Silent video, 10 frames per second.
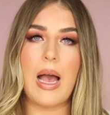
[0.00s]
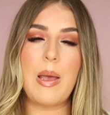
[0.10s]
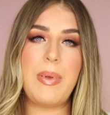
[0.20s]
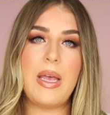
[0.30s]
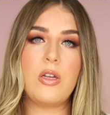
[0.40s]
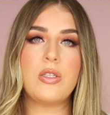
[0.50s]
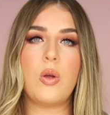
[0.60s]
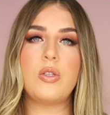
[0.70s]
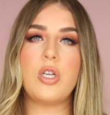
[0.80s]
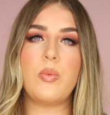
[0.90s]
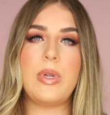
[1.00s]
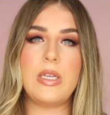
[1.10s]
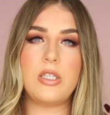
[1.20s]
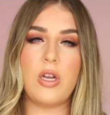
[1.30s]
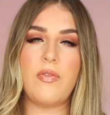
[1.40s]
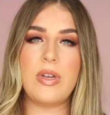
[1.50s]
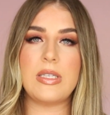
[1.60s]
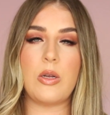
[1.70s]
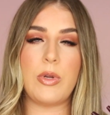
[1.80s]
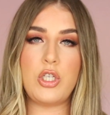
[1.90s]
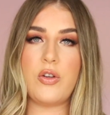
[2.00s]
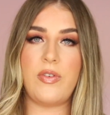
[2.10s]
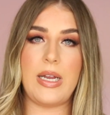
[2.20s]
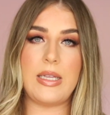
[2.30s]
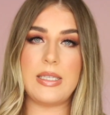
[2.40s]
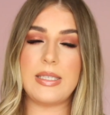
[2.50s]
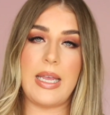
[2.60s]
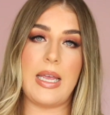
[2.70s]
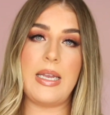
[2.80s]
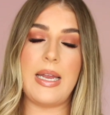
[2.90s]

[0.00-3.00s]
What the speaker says: IPL is known to resurface and rejuvenate the skin,